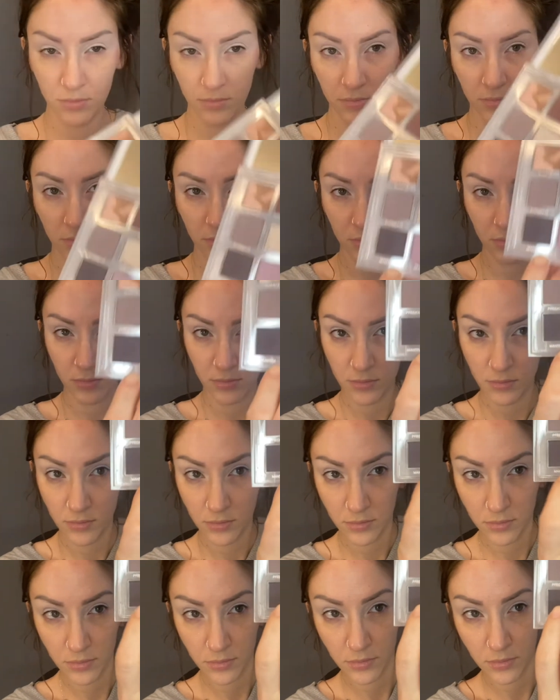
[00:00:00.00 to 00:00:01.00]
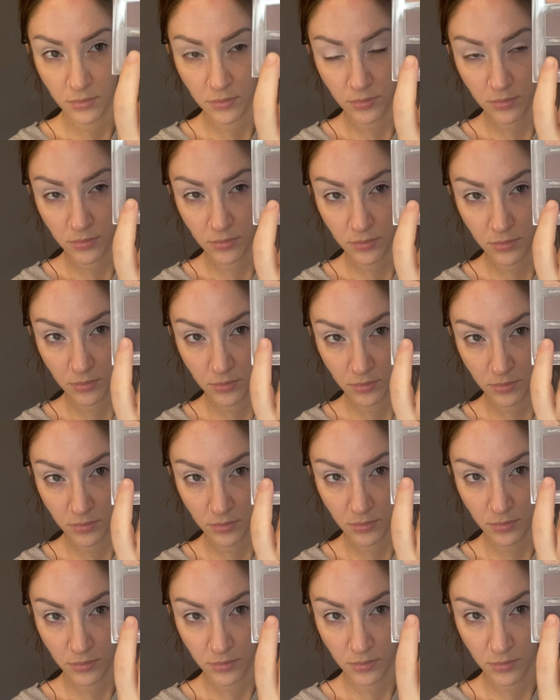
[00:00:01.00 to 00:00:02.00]
All right, so first and
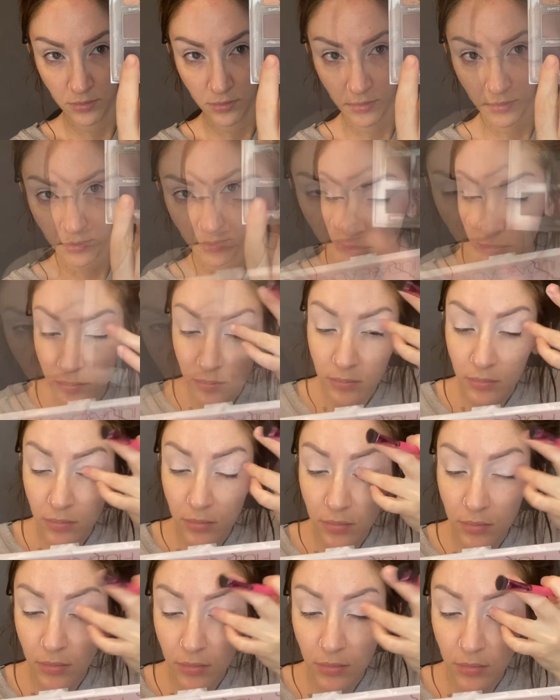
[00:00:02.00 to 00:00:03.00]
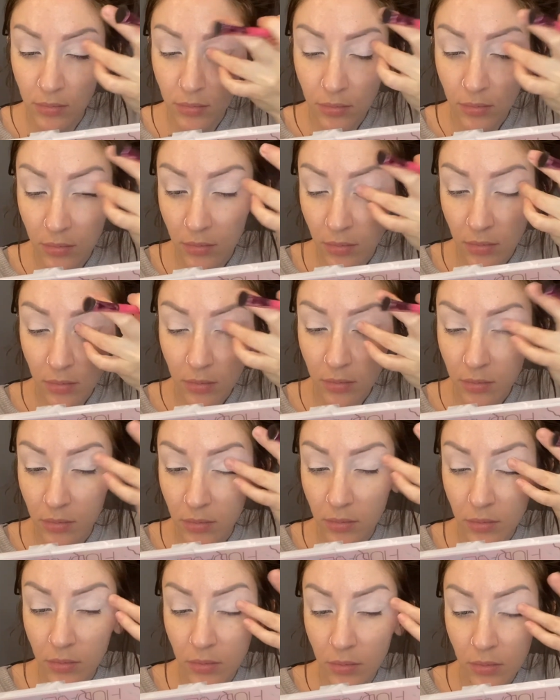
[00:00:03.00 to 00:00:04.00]
foremost, I'll be dipping into the darkest
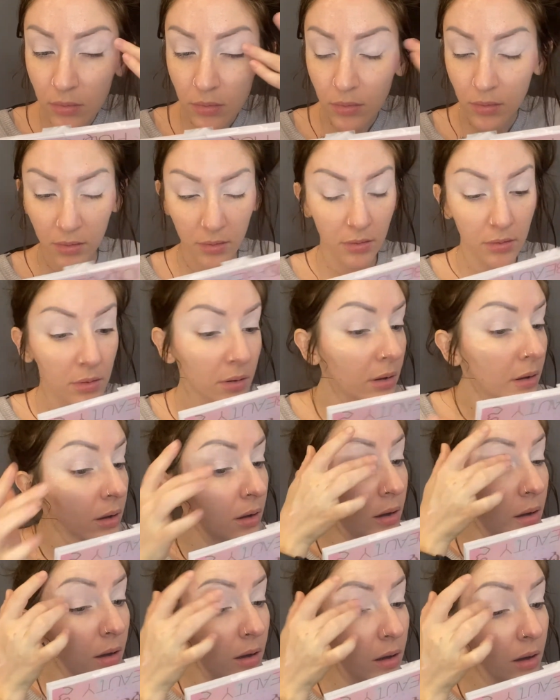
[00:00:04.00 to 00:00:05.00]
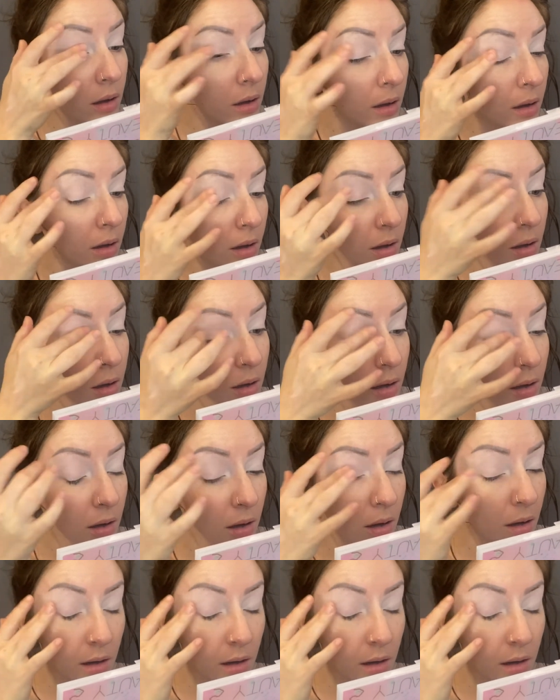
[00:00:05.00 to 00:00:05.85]
shade in the palette, Mantra.